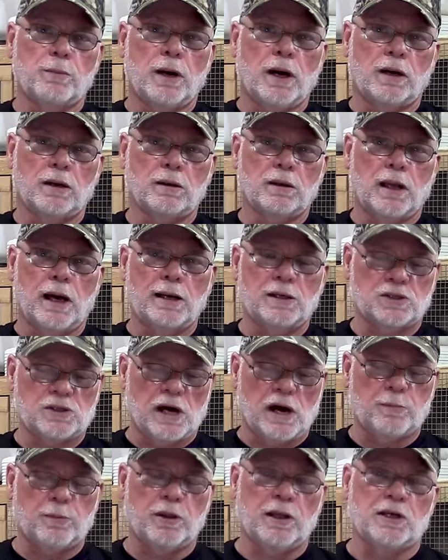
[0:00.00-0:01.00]
bottle on
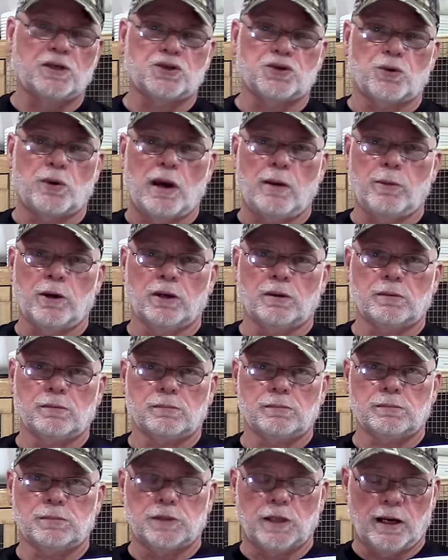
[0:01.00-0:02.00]
top of that ceramic
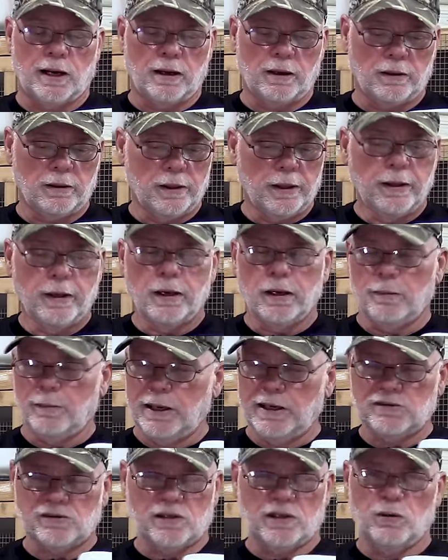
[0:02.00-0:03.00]
tile. And
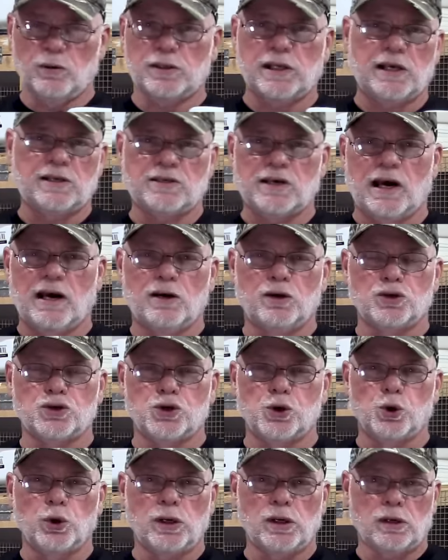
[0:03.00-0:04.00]
basically what that tile is
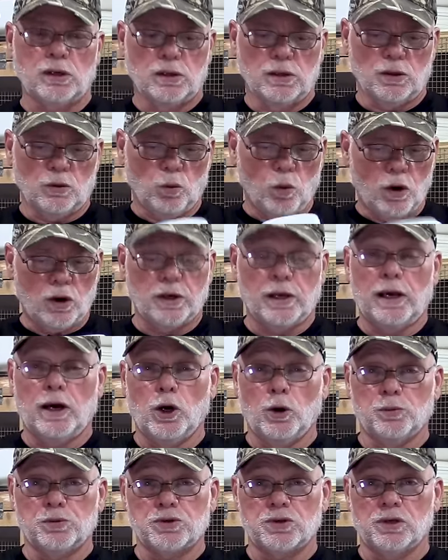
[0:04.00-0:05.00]
doing, one, it
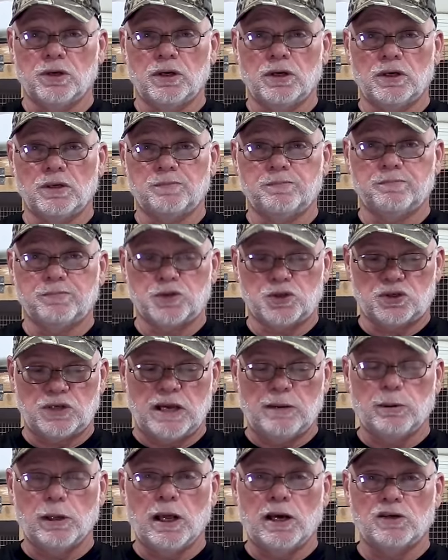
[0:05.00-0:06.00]
helps the
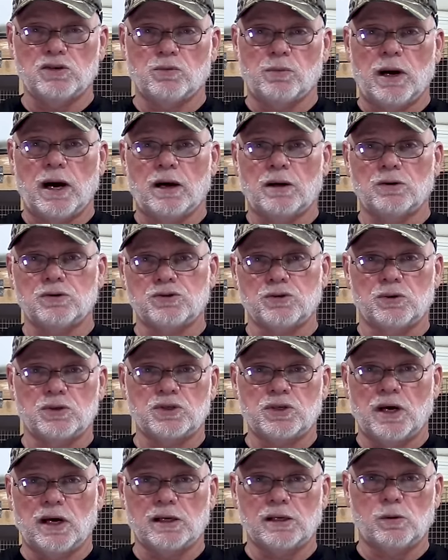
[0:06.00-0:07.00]
stabilize the bottle so
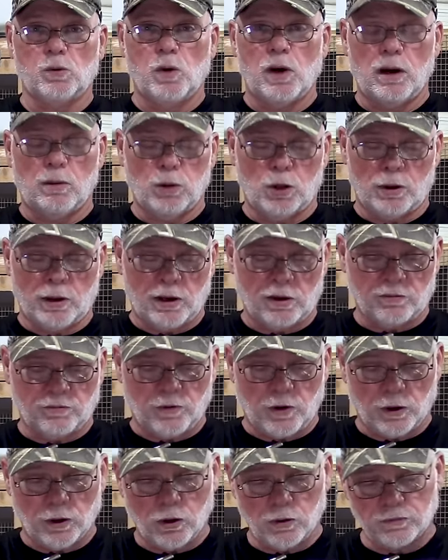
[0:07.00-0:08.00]
it's not going to wobble around and
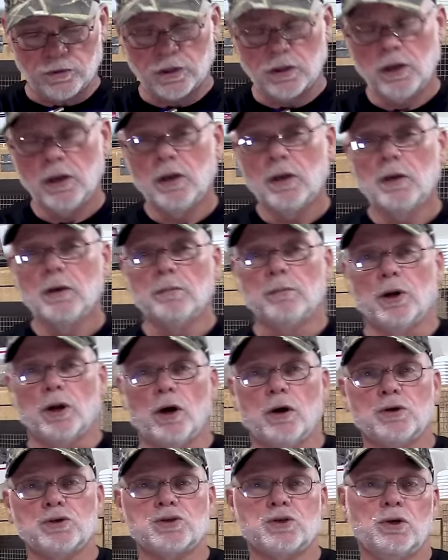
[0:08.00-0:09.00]
fall over, but
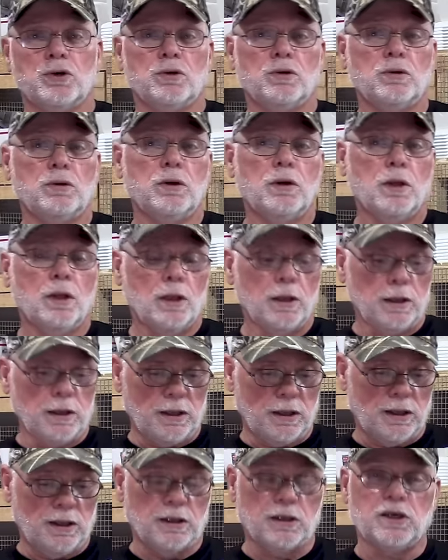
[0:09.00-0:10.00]
also
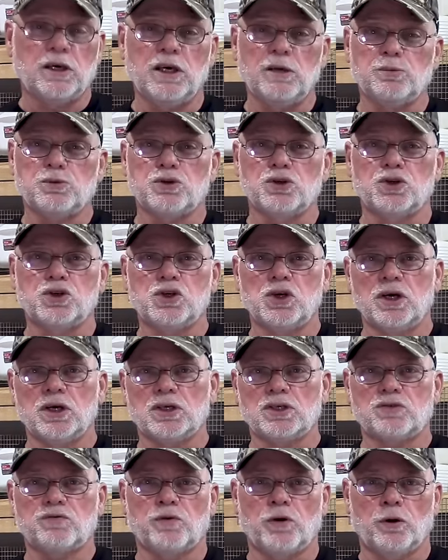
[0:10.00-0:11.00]
it keeps the
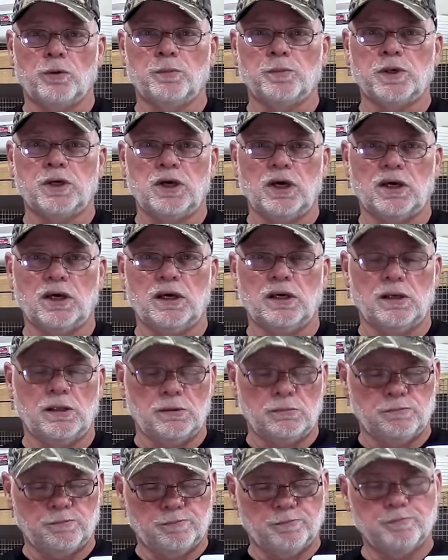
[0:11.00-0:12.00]
chicks from
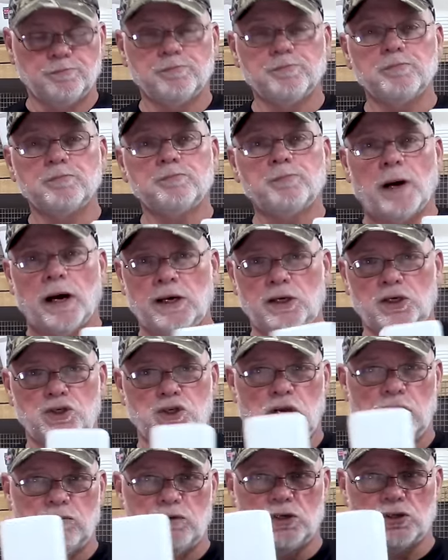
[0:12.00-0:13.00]
kicking pine
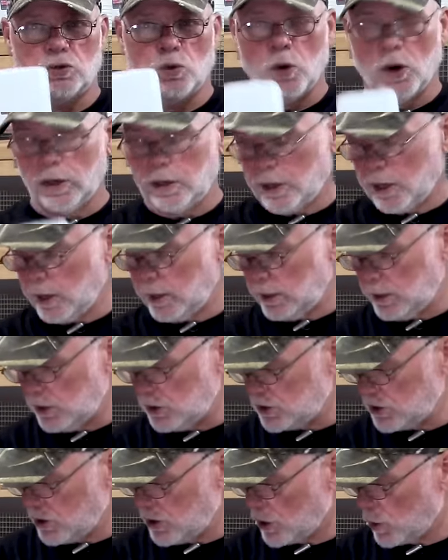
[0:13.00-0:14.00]
shavings and whatnot
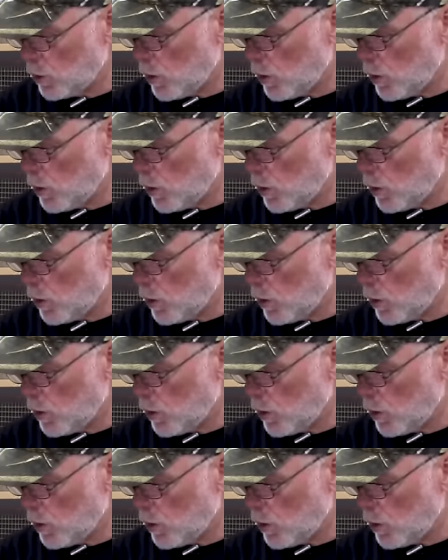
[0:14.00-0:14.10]
into their